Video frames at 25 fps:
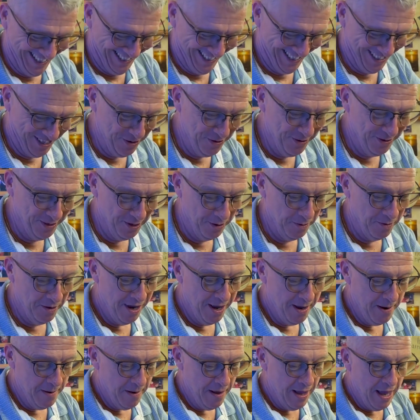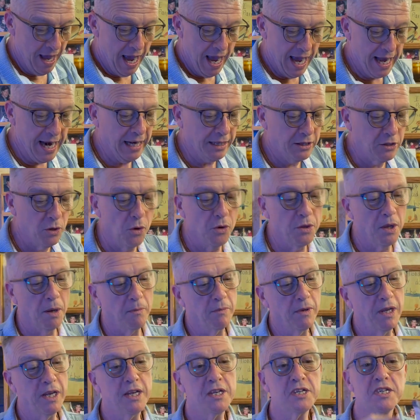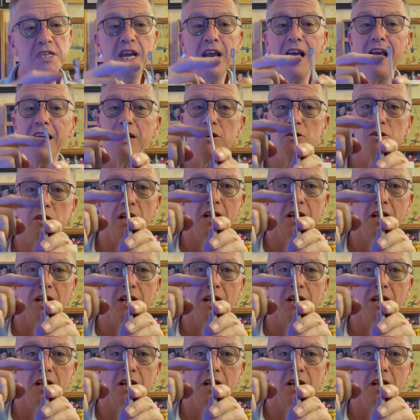to do, and I do them. You see, I use a